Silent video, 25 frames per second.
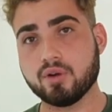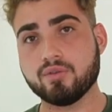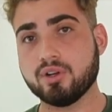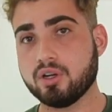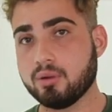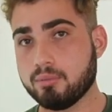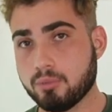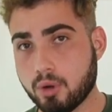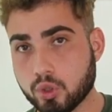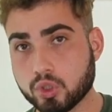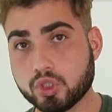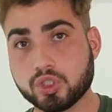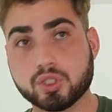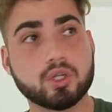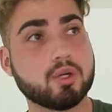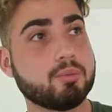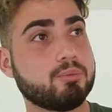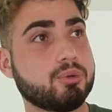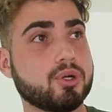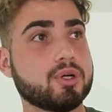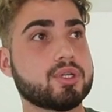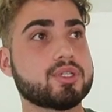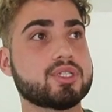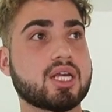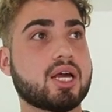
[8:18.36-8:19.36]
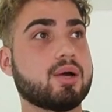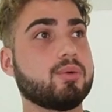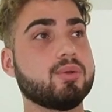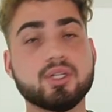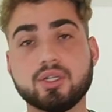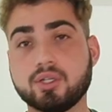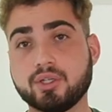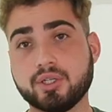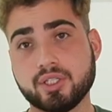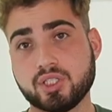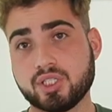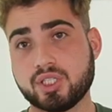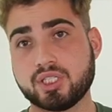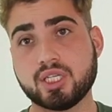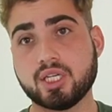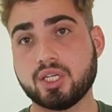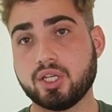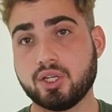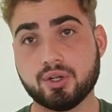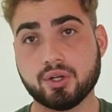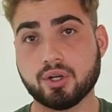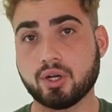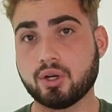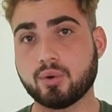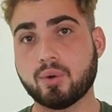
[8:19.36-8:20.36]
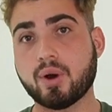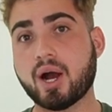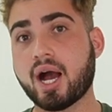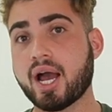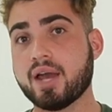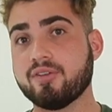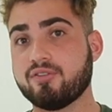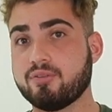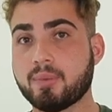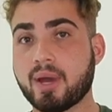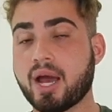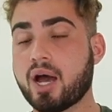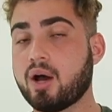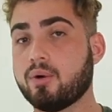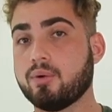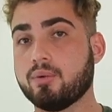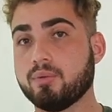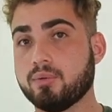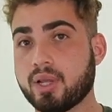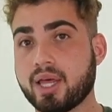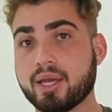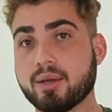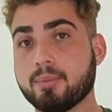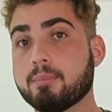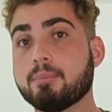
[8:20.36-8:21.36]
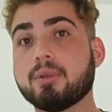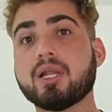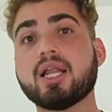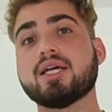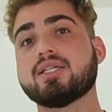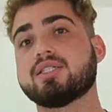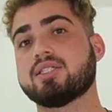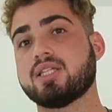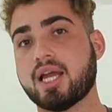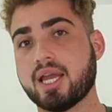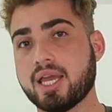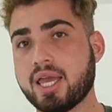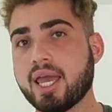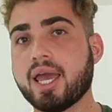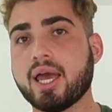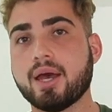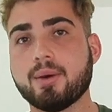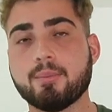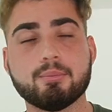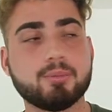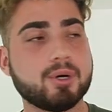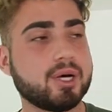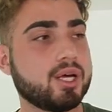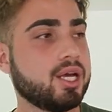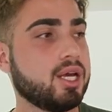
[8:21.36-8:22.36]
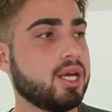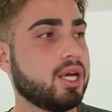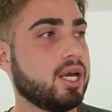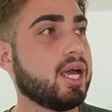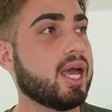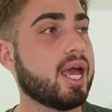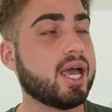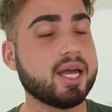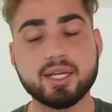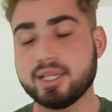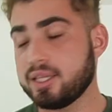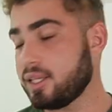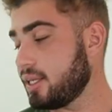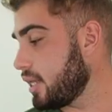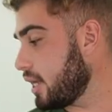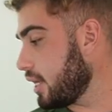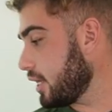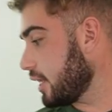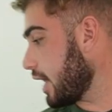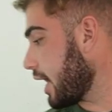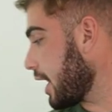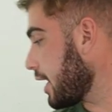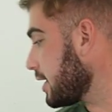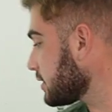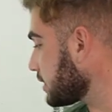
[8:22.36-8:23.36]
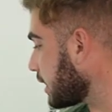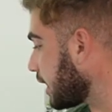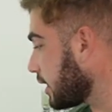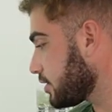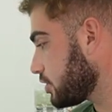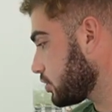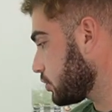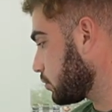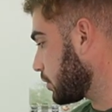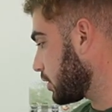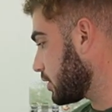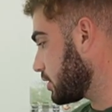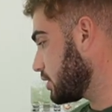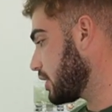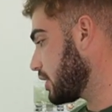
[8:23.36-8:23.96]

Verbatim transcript: of an emotional person, I would literally just sit here and cry from how like blessed I am. But end of the day, guys, I just want to